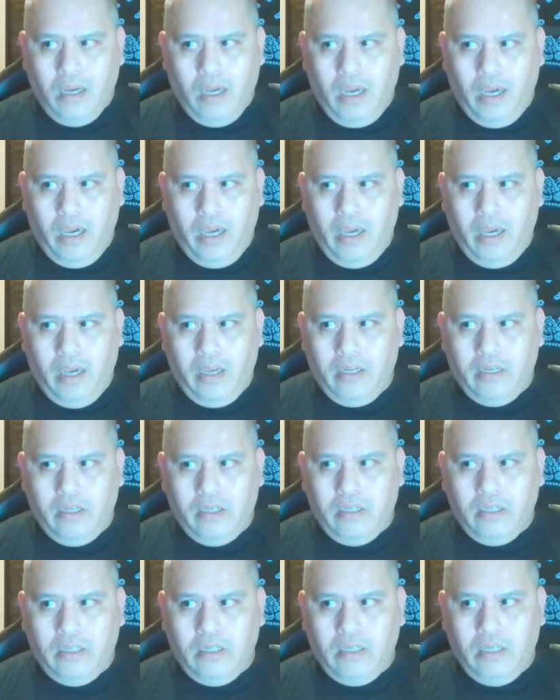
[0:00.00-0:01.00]
And
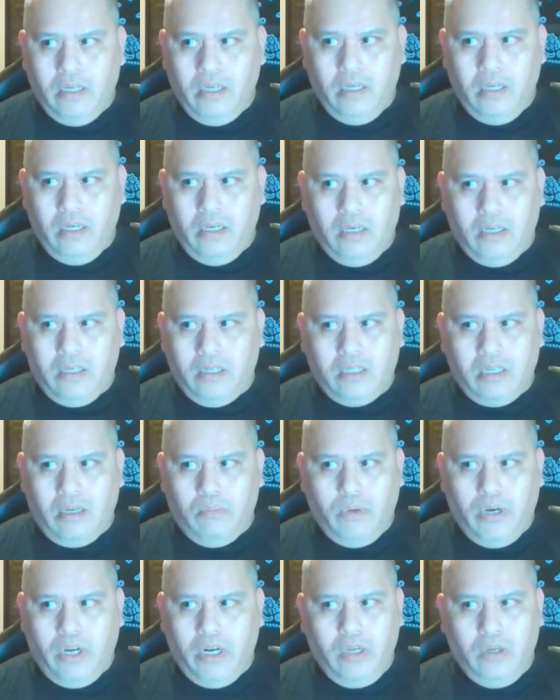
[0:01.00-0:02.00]
she is
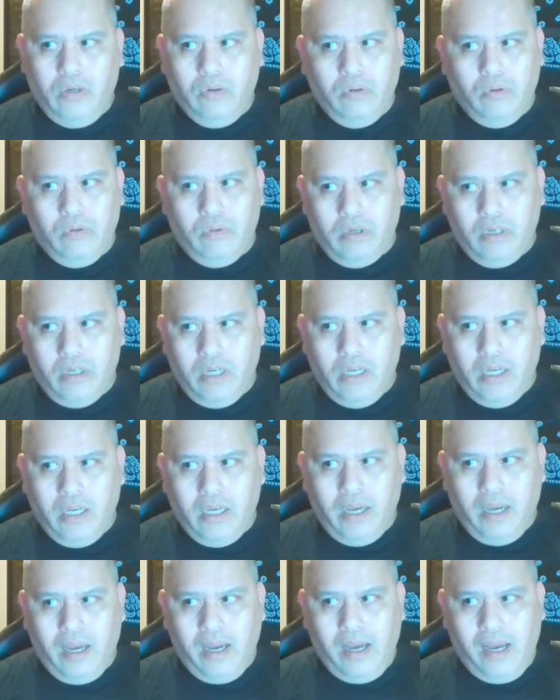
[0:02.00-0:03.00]
somebody who
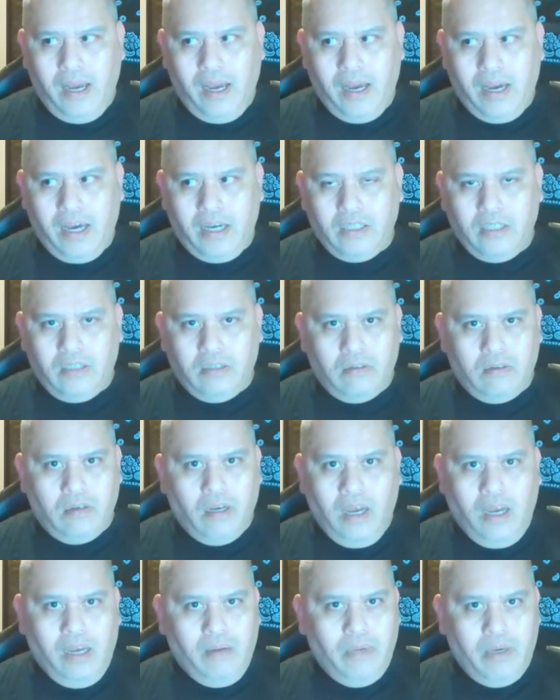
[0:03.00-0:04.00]
really has to.
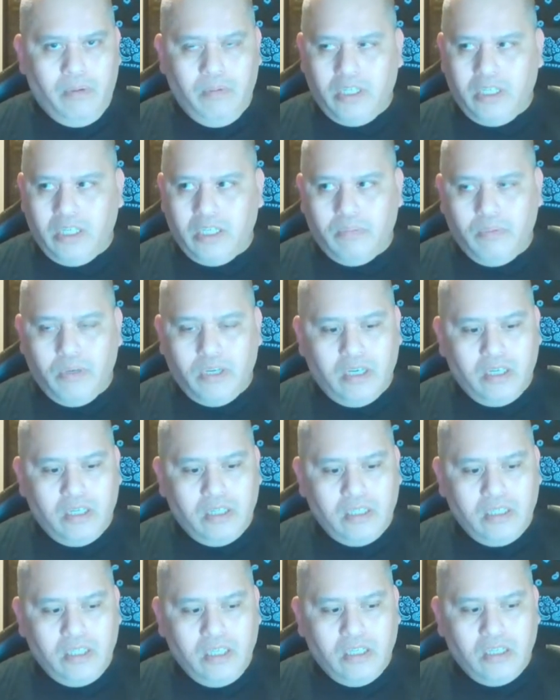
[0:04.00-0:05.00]
Maybe it's just
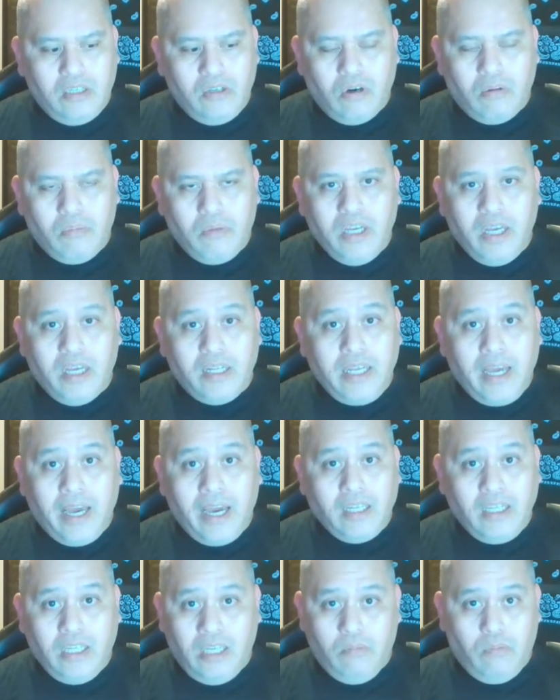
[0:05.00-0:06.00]
because she's normally a
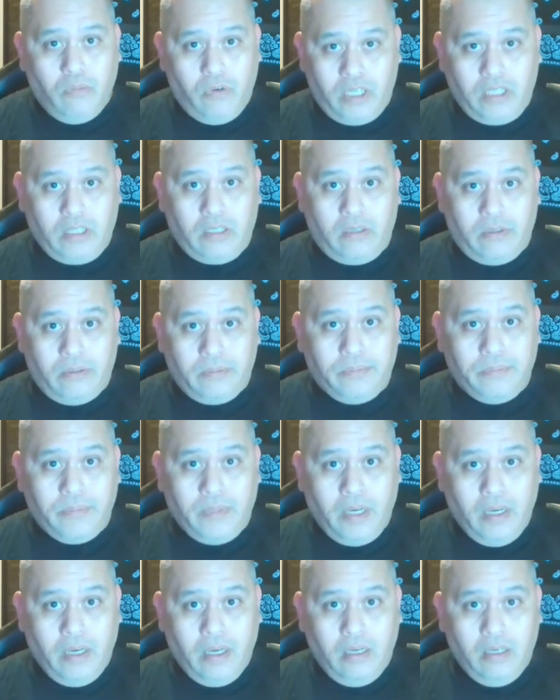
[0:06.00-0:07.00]
tag team wrestler.
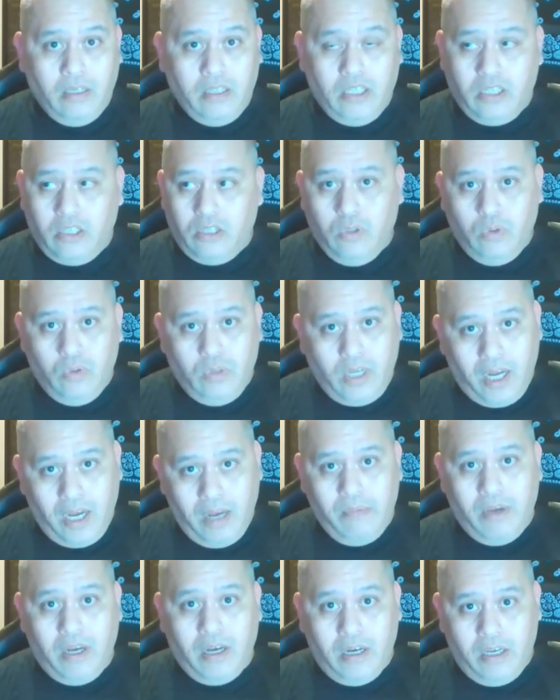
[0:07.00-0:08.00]
She's a
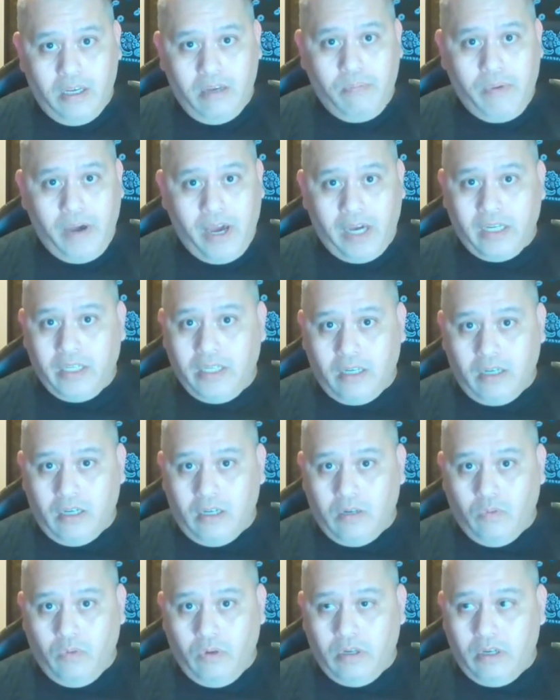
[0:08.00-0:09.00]
two-time Impact
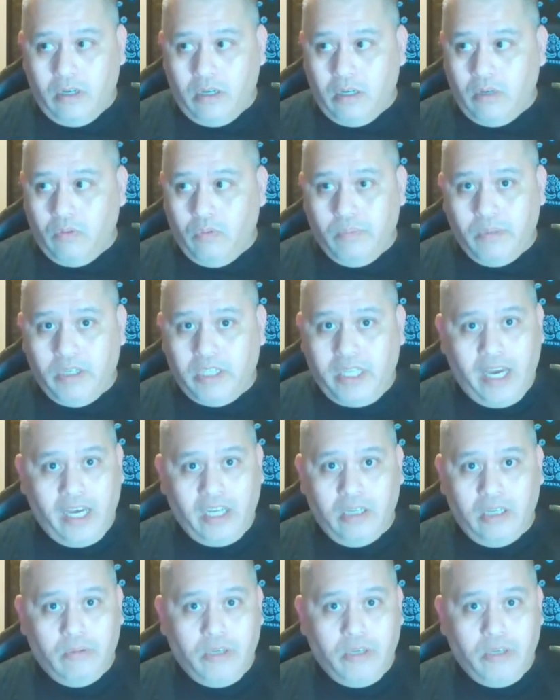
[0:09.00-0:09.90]
Women's Tag Team